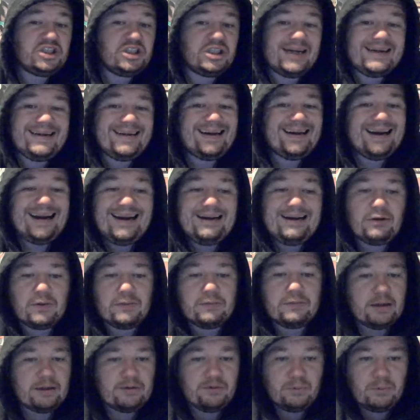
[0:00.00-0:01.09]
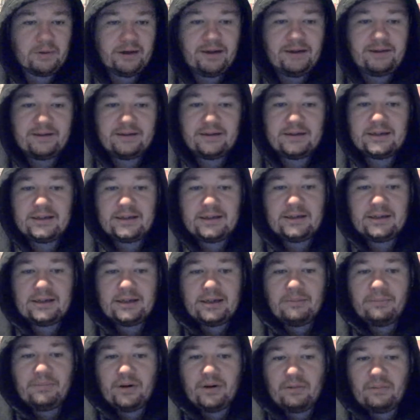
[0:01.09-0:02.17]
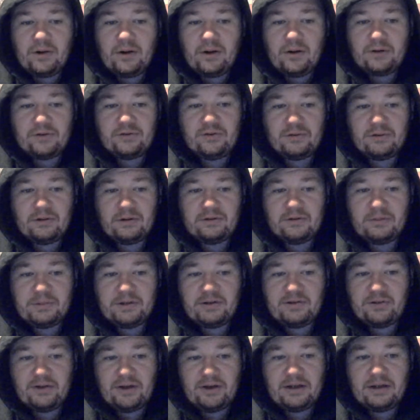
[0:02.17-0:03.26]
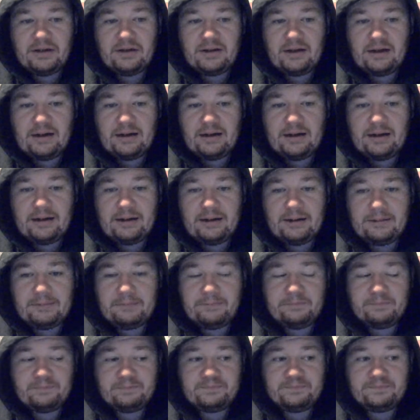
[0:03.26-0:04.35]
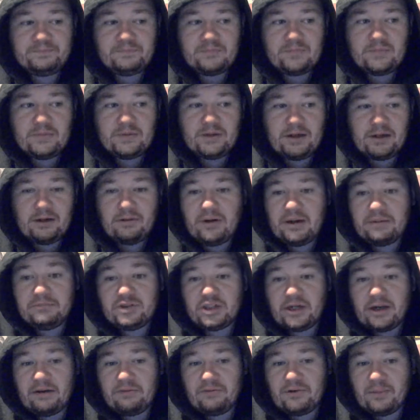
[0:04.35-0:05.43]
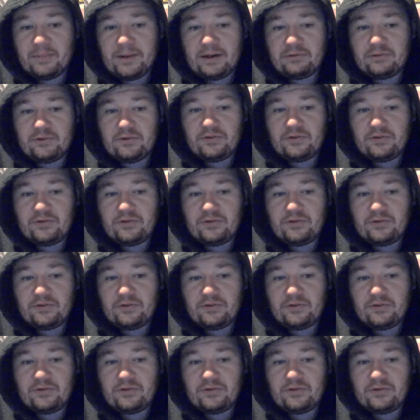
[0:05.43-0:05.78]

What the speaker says: Chicago next week. But we're also going to be seeing, MJF come out.